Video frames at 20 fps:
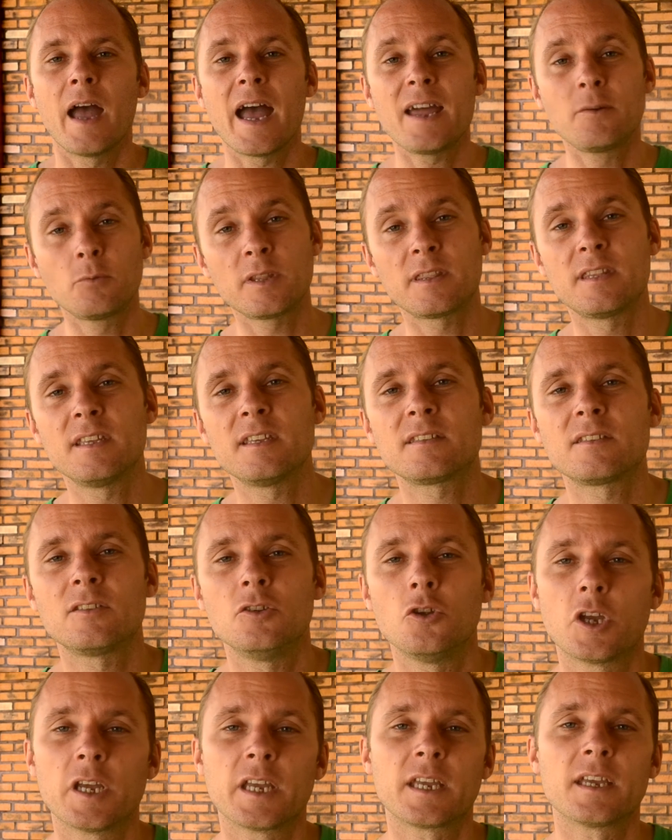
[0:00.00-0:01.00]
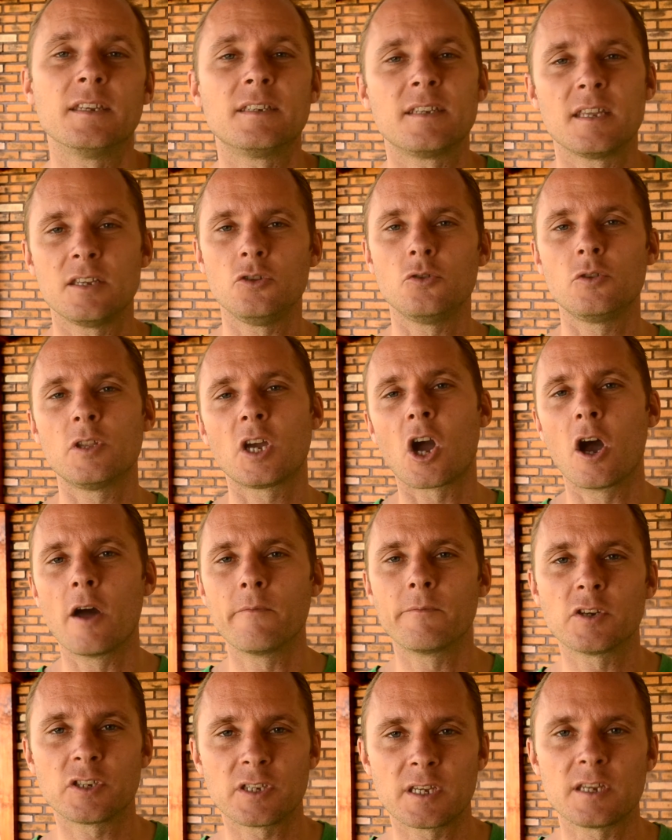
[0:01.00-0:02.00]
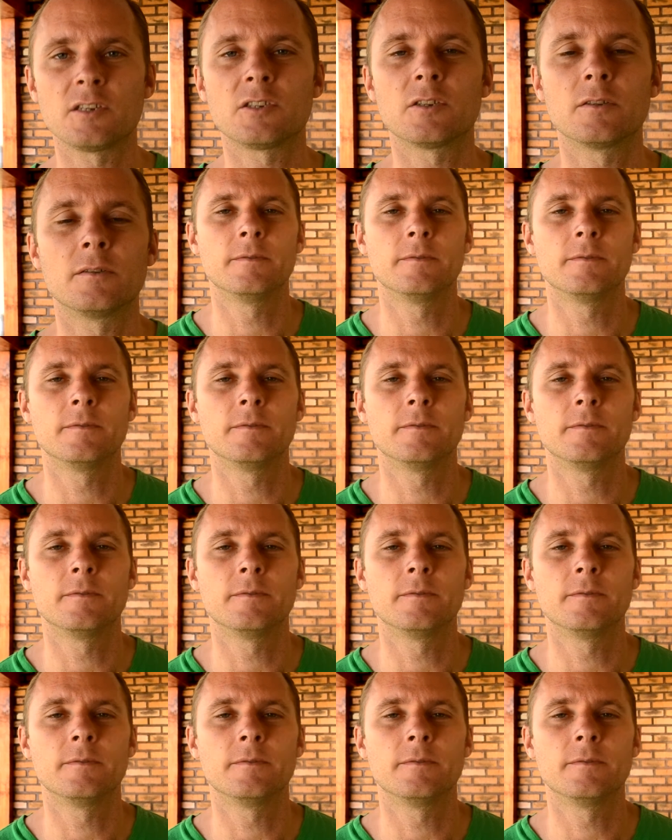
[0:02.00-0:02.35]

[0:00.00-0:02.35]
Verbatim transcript: And with this, you can continue the conversation.